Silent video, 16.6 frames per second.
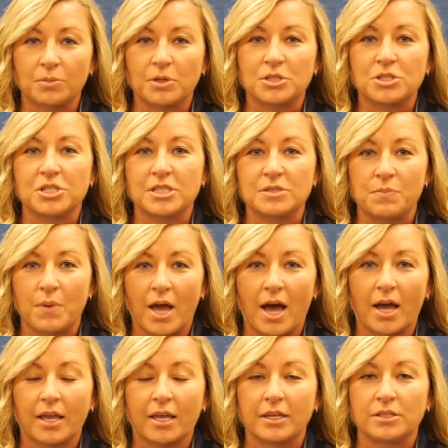but she's
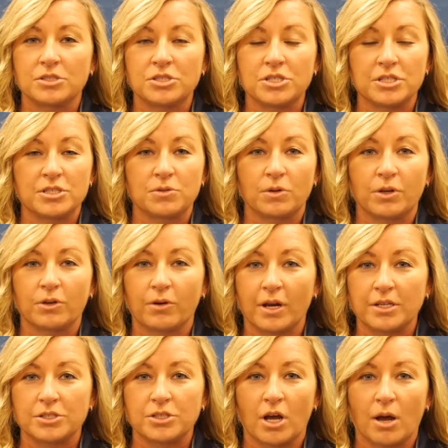back, and she's doing a
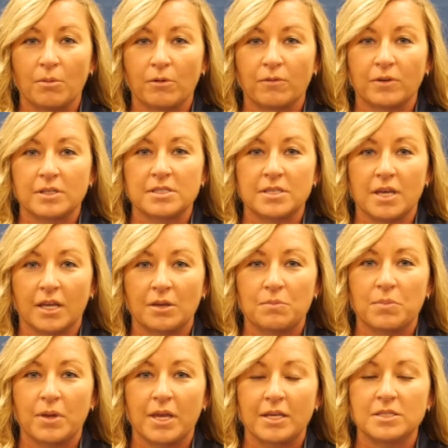great job over at
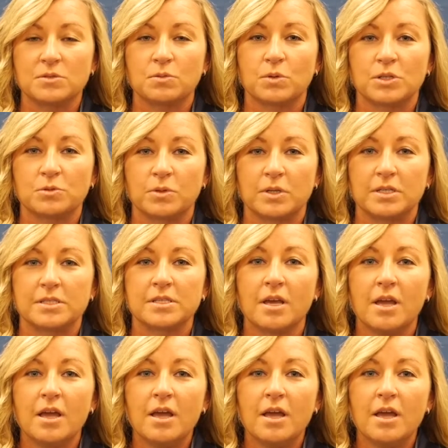second base, which was